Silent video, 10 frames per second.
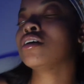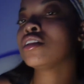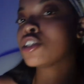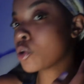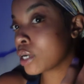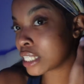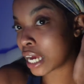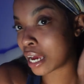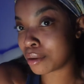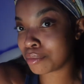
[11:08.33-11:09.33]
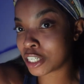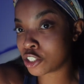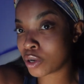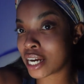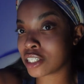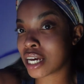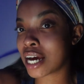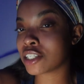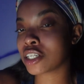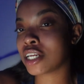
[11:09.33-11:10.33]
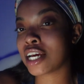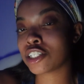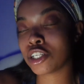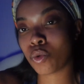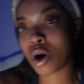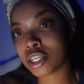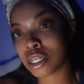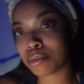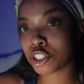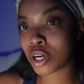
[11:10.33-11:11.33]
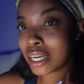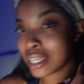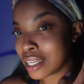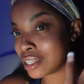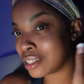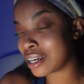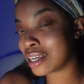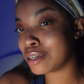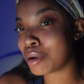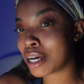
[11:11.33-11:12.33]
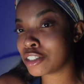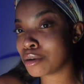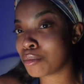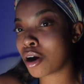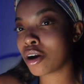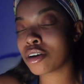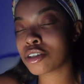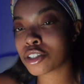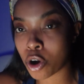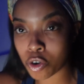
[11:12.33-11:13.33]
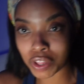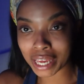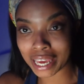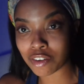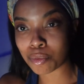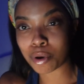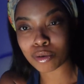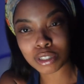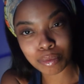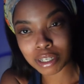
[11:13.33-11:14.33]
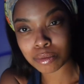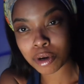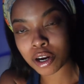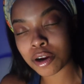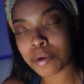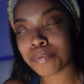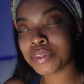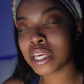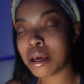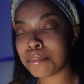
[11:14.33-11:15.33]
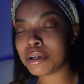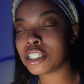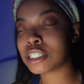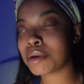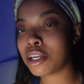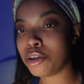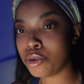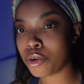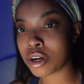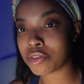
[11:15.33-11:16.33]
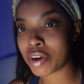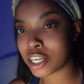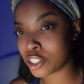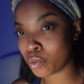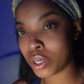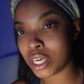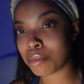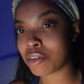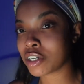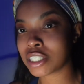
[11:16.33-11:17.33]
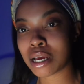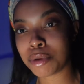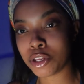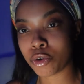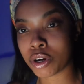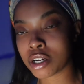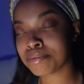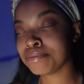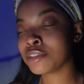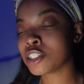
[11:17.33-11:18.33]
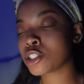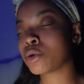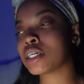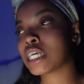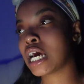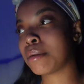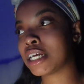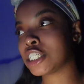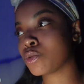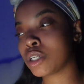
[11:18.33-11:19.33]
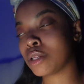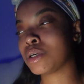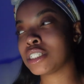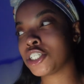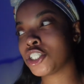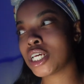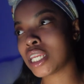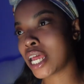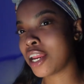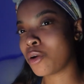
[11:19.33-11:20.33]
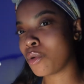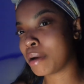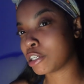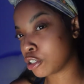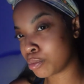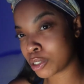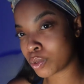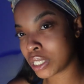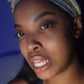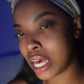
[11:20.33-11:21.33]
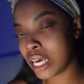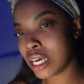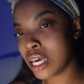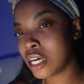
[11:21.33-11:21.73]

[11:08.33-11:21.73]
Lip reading: The story time that you guys are going to actually watch. I'm going to try to get it done by tomorrow. So hopefully I can have it posted by tomorrow. But just my New York Fashion Week, my first time in New York story time. I just really wanted to shed light on what my trip was really like.